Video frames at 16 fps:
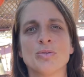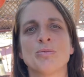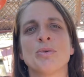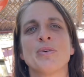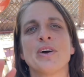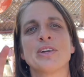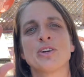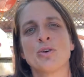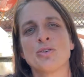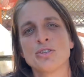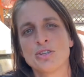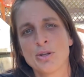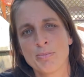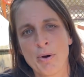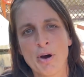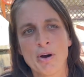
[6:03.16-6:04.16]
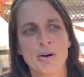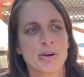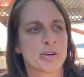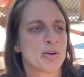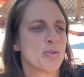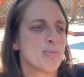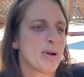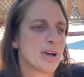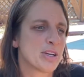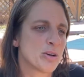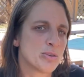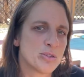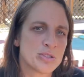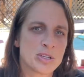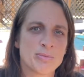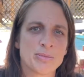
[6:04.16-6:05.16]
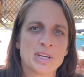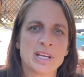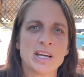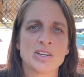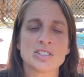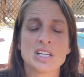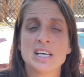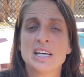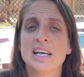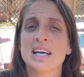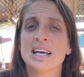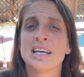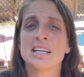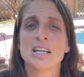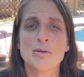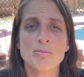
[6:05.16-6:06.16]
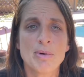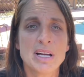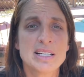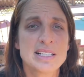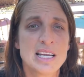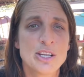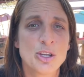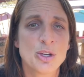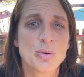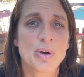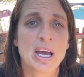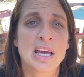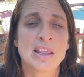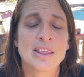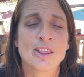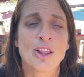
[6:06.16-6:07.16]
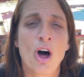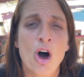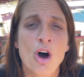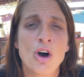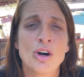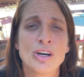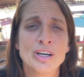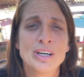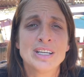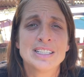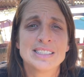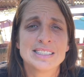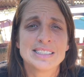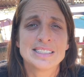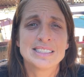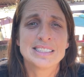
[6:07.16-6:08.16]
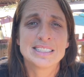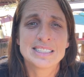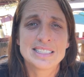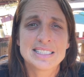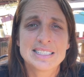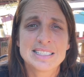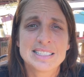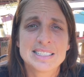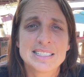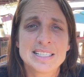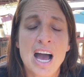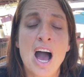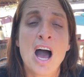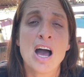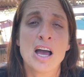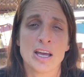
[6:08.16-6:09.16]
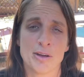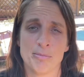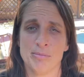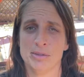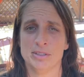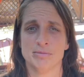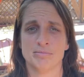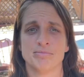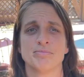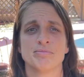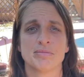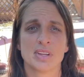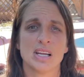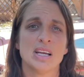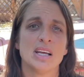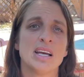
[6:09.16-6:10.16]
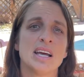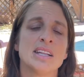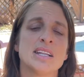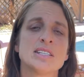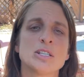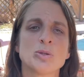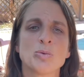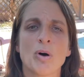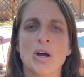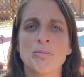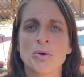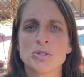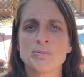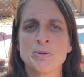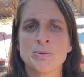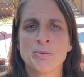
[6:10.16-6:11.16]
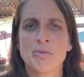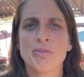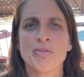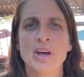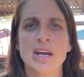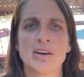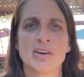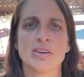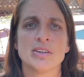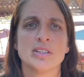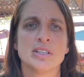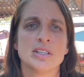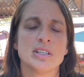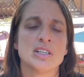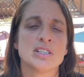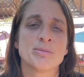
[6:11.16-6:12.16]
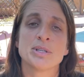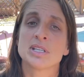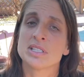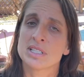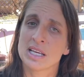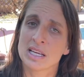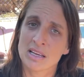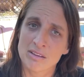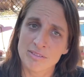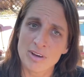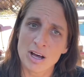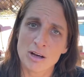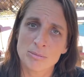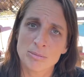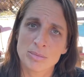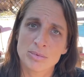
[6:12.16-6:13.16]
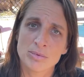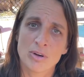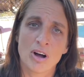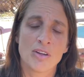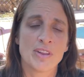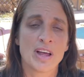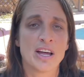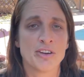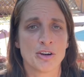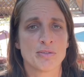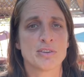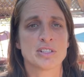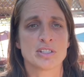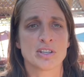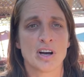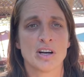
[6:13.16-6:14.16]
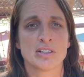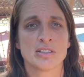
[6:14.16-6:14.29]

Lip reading: we might go to the park or we might go do something else. And it might take you a long time. And this is why most people fail, is because they give up on that nervous dog.